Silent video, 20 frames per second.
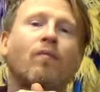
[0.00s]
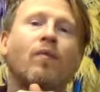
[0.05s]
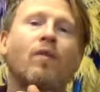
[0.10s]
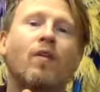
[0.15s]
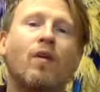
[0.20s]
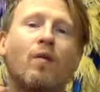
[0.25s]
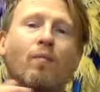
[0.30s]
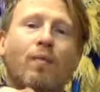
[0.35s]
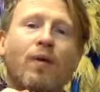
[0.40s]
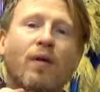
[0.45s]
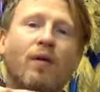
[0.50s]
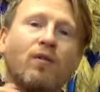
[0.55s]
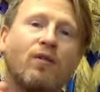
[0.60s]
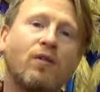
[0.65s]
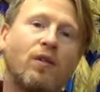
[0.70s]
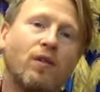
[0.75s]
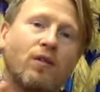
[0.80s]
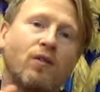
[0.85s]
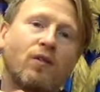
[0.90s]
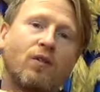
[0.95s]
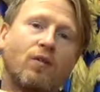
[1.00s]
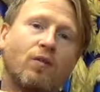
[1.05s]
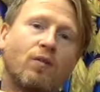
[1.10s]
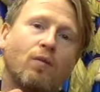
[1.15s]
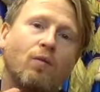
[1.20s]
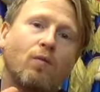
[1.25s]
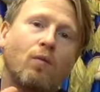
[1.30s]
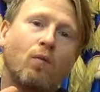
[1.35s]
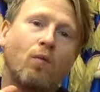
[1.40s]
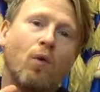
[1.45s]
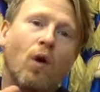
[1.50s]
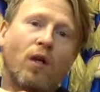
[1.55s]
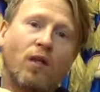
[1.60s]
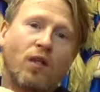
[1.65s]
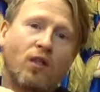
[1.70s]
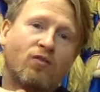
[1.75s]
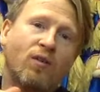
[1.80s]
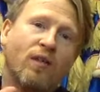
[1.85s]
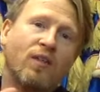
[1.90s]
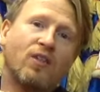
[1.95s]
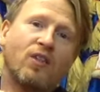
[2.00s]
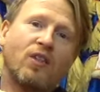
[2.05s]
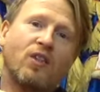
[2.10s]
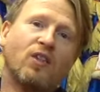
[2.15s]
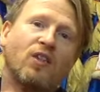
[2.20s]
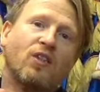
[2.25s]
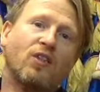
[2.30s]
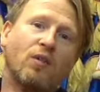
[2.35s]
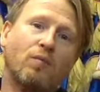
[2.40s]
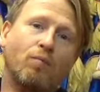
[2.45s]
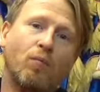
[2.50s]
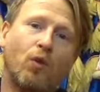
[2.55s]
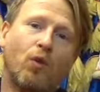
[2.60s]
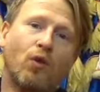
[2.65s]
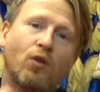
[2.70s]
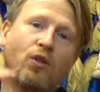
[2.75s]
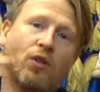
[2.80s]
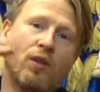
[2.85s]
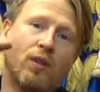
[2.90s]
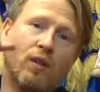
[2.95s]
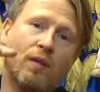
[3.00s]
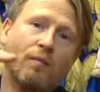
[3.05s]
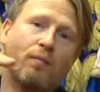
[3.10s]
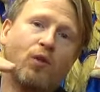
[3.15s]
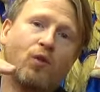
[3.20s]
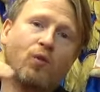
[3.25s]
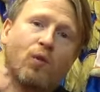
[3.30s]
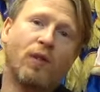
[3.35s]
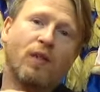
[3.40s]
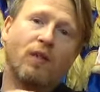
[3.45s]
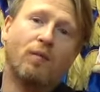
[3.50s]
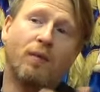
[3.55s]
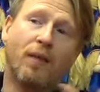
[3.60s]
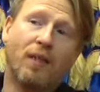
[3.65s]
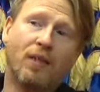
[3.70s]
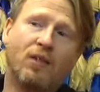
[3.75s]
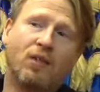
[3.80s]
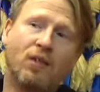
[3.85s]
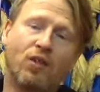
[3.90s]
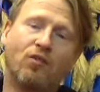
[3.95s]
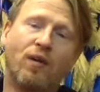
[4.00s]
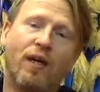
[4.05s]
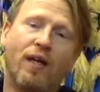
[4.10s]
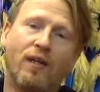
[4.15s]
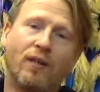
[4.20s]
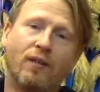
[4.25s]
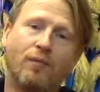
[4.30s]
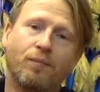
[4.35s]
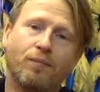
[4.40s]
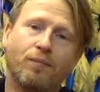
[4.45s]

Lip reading: the ability to work the transitions, the mortar in between them, that's the dragon.